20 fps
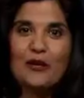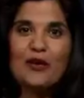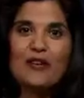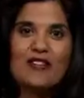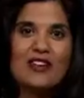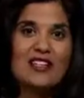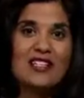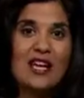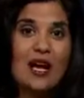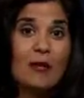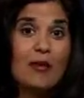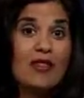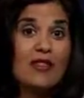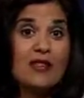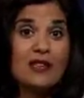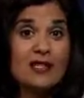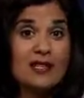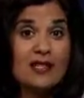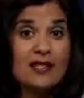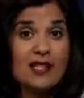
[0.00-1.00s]
we've examined the
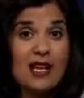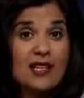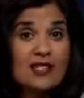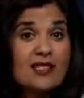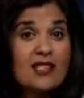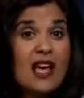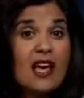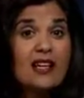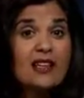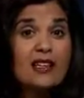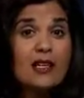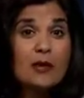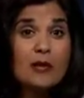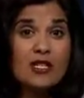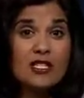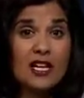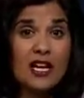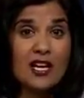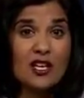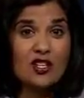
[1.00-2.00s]
success and
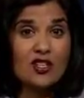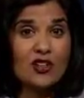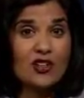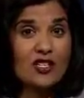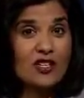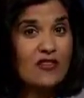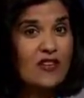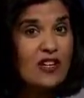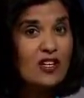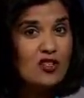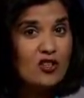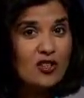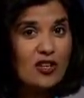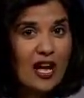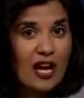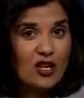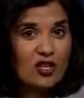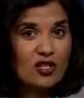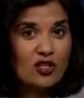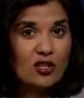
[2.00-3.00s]
limitations of
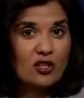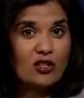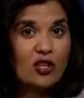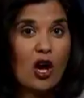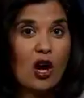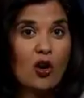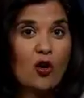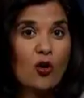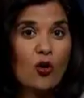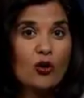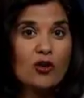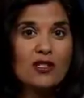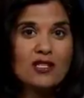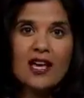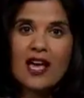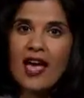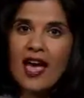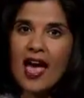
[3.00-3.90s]
international law courts